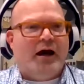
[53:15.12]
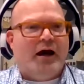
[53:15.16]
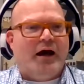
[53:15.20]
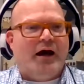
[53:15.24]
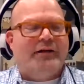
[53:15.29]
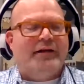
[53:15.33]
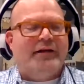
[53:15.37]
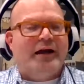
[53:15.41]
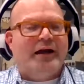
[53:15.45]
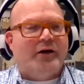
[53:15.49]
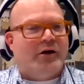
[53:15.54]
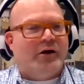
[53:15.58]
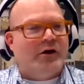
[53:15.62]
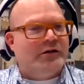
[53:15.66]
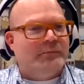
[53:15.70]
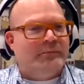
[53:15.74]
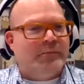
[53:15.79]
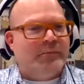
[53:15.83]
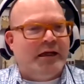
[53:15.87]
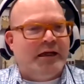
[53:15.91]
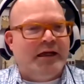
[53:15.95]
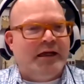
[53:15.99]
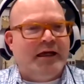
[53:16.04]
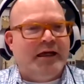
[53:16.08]
And I called a
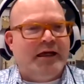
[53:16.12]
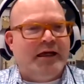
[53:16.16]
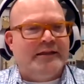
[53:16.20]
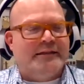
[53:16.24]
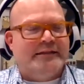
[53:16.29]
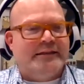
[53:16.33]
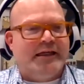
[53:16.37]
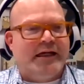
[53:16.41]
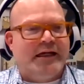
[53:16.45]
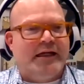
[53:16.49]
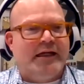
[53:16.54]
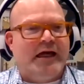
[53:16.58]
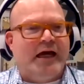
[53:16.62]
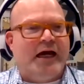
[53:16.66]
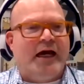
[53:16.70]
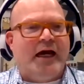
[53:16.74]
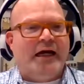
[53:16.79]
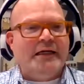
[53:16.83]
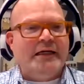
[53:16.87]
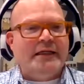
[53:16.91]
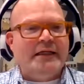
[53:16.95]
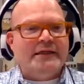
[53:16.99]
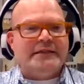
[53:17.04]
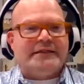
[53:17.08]
meeting and I said,
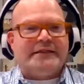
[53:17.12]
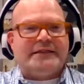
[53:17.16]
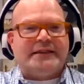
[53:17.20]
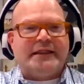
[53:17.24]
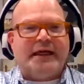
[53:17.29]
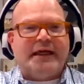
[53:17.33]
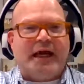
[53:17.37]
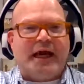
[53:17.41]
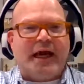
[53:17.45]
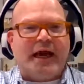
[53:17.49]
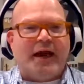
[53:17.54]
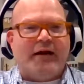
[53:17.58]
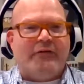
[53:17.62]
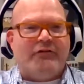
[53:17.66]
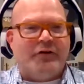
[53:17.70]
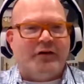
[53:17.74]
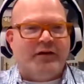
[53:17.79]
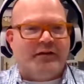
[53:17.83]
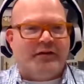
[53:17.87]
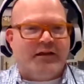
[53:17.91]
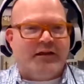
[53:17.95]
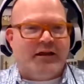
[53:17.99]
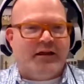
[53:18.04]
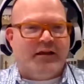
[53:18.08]
I need to see
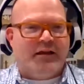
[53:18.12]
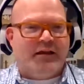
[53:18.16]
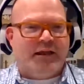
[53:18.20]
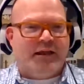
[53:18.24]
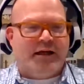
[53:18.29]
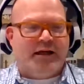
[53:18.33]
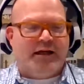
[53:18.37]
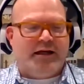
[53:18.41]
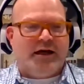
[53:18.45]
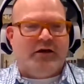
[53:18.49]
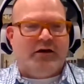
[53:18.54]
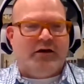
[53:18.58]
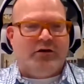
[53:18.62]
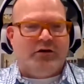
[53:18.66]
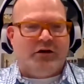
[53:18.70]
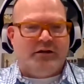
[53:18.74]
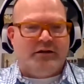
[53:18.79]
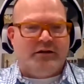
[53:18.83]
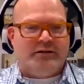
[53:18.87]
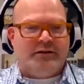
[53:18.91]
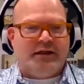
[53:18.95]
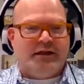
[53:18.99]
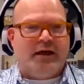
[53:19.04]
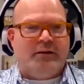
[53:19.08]
everything laid out on
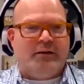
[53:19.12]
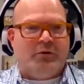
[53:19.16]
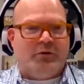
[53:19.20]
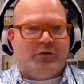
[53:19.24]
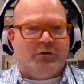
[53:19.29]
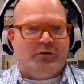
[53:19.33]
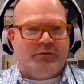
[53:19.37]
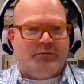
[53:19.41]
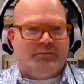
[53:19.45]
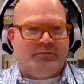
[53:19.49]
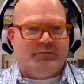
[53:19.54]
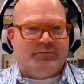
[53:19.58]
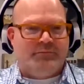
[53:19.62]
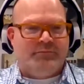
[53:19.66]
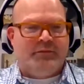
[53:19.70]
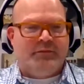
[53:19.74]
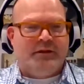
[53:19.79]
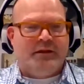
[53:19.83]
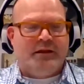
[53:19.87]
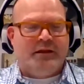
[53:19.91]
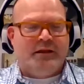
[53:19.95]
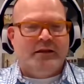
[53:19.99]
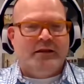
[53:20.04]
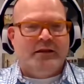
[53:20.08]
a table.
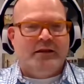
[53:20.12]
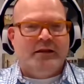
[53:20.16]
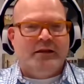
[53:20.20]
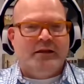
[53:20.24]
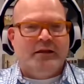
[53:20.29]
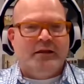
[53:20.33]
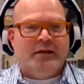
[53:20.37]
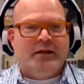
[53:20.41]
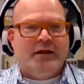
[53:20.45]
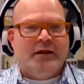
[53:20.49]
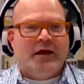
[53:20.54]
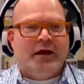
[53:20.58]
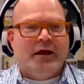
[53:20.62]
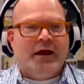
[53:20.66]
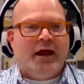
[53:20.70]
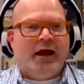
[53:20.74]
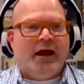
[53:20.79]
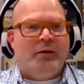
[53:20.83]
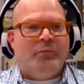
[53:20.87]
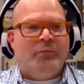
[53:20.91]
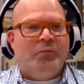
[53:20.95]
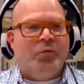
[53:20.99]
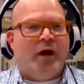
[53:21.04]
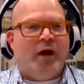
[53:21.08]

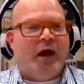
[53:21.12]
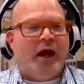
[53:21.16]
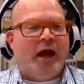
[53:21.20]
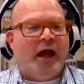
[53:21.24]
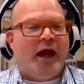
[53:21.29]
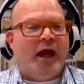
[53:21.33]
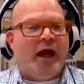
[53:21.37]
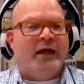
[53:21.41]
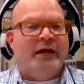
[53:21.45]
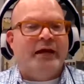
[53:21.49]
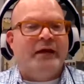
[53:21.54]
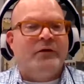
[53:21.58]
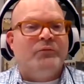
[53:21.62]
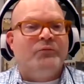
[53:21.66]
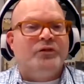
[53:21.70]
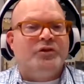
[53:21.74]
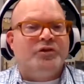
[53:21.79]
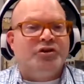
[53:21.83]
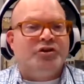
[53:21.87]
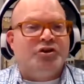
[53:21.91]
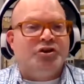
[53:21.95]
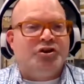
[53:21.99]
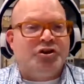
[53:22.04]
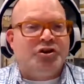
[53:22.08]
And it
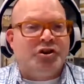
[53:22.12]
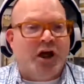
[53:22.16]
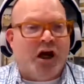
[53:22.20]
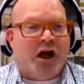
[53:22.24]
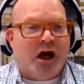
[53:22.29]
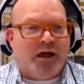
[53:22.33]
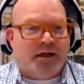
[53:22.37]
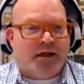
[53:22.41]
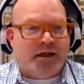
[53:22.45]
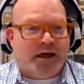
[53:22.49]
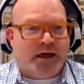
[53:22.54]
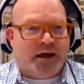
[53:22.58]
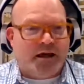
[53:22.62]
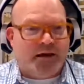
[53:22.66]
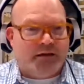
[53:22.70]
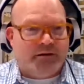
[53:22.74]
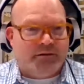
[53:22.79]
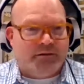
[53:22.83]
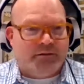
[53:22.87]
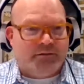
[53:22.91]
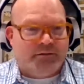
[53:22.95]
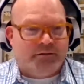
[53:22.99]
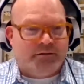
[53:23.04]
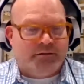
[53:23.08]
was shocking.
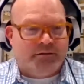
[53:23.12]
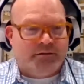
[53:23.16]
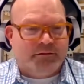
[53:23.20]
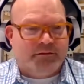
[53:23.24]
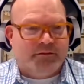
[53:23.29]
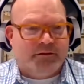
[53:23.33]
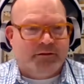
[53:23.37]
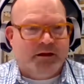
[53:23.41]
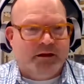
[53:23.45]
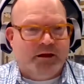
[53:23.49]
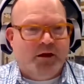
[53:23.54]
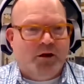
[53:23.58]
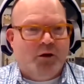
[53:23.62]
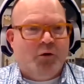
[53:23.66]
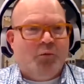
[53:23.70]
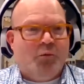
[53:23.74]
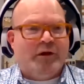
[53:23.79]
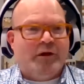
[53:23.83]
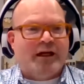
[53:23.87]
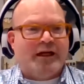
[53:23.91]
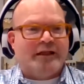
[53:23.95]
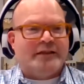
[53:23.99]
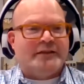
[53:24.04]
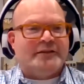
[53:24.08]

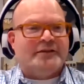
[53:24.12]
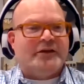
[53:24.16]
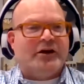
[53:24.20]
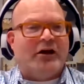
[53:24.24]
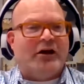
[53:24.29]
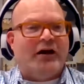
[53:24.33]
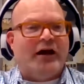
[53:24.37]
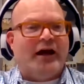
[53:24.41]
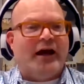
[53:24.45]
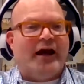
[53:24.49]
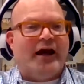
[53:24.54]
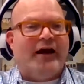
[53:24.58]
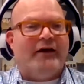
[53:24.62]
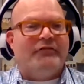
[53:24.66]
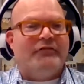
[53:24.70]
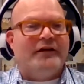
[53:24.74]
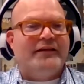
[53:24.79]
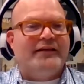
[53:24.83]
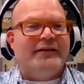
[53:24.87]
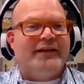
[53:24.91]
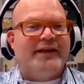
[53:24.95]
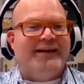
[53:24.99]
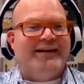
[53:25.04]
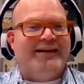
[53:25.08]
When I saw
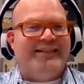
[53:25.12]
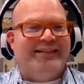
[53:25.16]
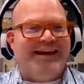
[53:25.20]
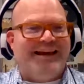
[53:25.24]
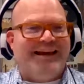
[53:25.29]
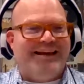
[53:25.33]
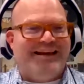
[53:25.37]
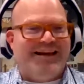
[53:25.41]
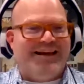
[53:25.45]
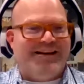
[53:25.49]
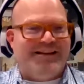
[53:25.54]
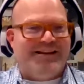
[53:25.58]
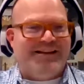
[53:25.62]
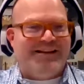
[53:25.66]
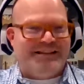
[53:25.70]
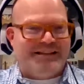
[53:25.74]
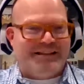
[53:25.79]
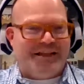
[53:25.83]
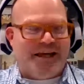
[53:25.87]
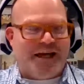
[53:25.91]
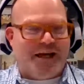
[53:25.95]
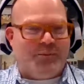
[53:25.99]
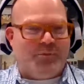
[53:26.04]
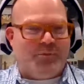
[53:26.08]
everything laid out on the
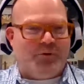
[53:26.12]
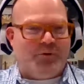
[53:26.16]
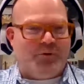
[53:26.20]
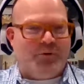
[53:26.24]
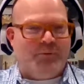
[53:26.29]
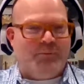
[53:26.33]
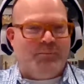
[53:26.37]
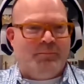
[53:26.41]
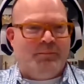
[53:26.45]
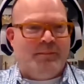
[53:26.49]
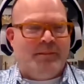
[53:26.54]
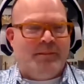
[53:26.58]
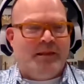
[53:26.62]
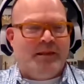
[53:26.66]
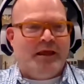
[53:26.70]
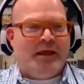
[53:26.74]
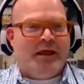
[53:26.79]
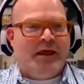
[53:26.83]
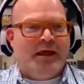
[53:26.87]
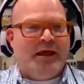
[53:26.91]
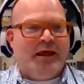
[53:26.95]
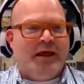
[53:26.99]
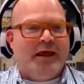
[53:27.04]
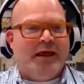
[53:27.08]
table,
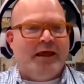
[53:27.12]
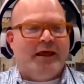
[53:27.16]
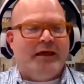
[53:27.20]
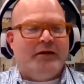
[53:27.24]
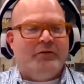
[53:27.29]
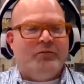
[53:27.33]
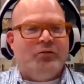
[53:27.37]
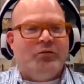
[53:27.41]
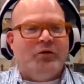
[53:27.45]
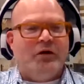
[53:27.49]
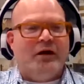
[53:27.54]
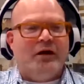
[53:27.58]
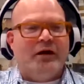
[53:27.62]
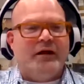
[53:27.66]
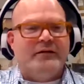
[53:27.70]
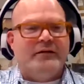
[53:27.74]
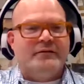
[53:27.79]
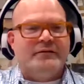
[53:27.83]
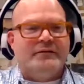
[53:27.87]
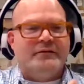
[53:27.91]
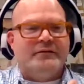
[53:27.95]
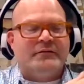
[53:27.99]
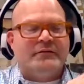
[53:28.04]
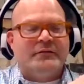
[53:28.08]
it
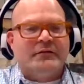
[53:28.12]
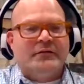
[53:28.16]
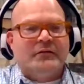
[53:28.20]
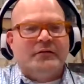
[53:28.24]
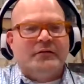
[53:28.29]
was